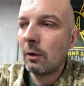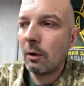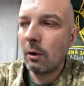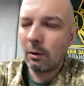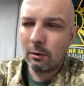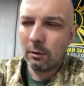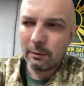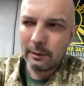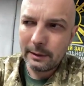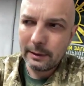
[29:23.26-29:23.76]

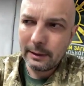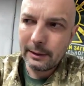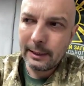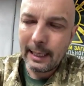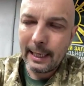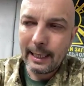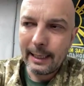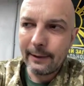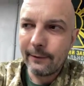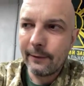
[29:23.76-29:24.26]
already
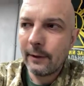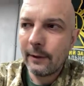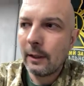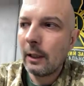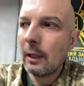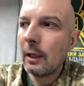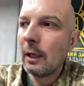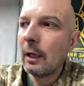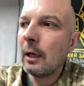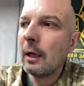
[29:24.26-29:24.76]
dead
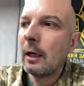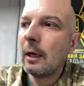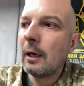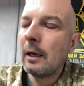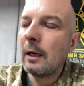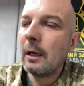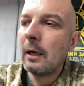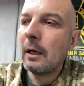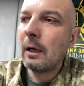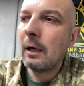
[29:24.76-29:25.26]

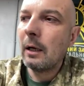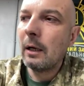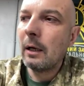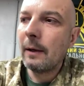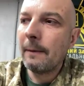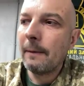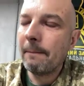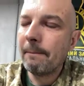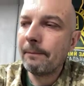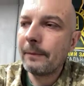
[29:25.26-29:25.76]

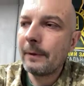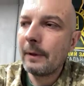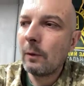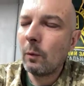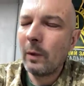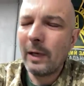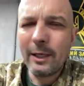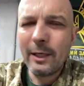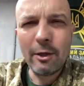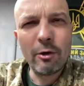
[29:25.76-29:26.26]
um,
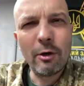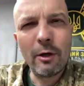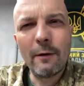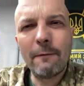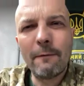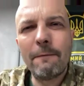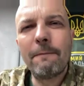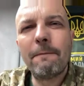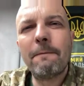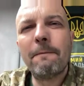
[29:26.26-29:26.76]
when you
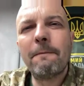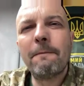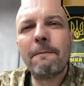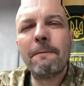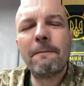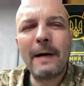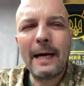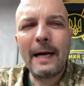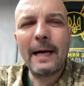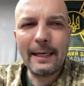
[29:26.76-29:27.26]
are
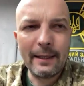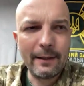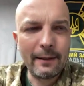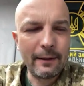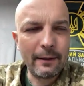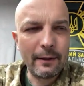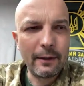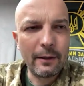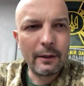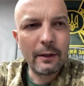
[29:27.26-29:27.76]

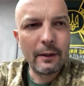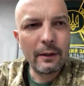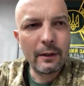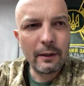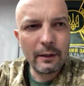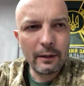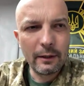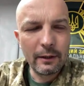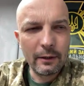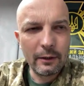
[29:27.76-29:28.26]
fighting
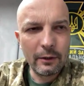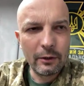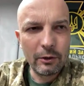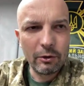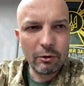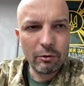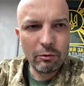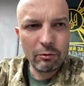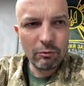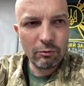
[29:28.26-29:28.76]

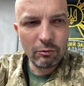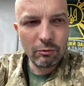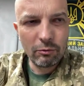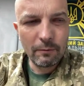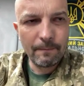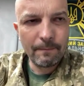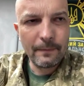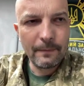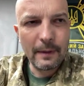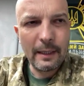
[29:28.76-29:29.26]

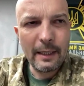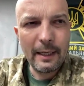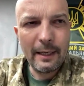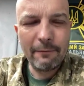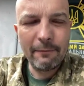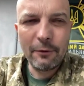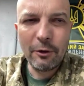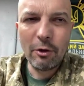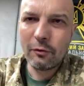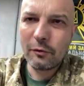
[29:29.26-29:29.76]
you
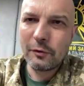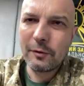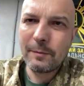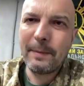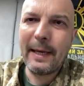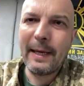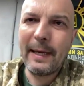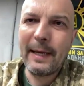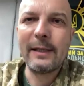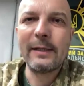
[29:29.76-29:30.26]
have no
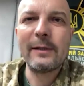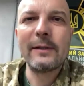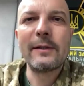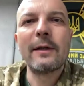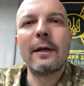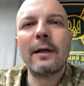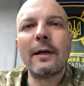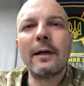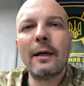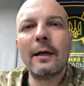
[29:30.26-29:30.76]
space
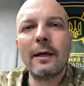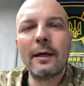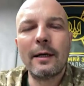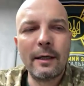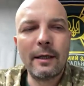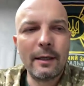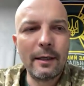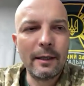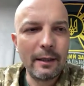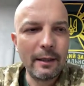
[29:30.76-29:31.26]

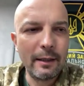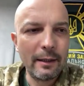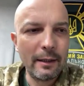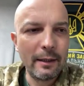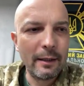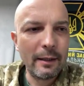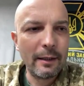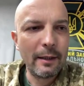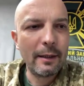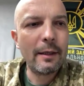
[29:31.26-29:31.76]

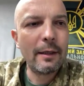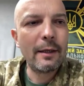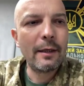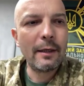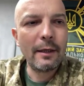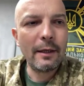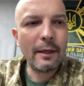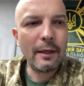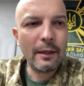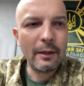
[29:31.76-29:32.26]
uh,
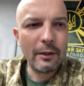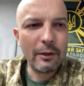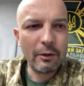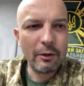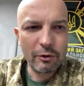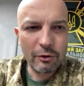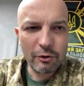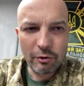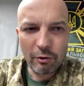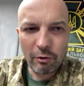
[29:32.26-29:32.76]
in
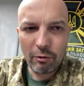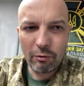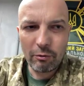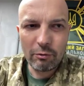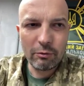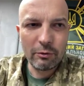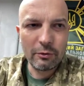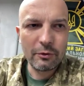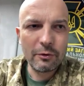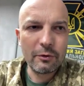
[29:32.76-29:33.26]
your
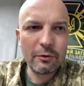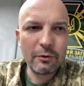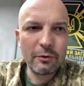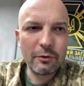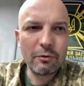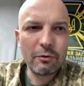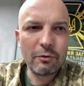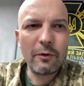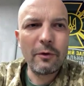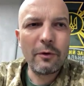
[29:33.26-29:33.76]
soul
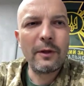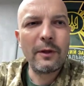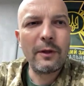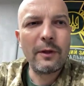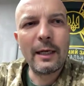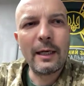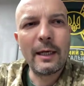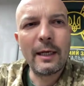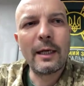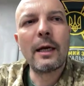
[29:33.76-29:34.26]
to
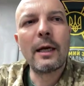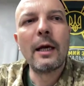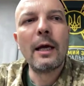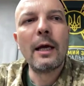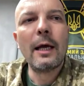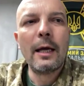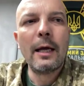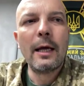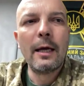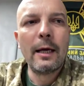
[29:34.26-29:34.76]
think
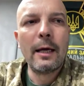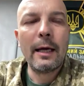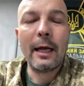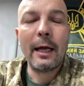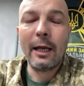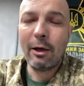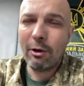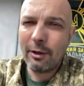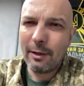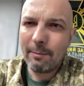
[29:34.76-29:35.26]

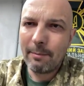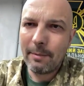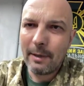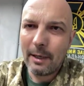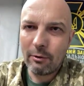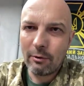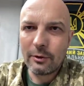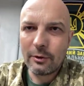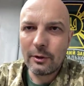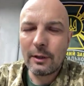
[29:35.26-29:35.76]
a lot
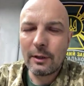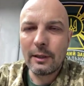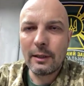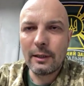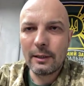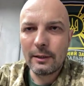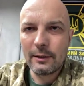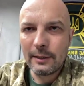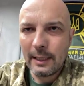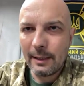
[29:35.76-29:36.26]
about
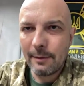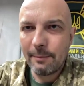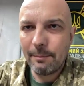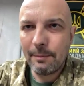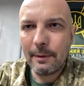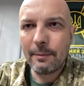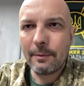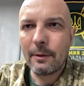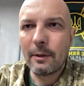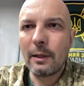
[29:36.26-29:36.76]
uh, dead
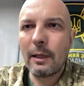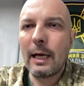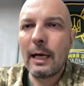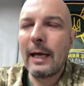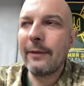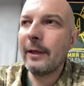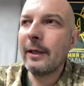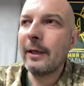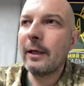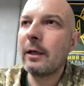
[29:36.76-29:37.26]
people
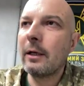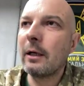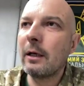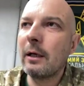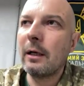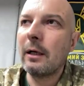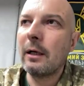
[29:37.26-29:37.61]
i think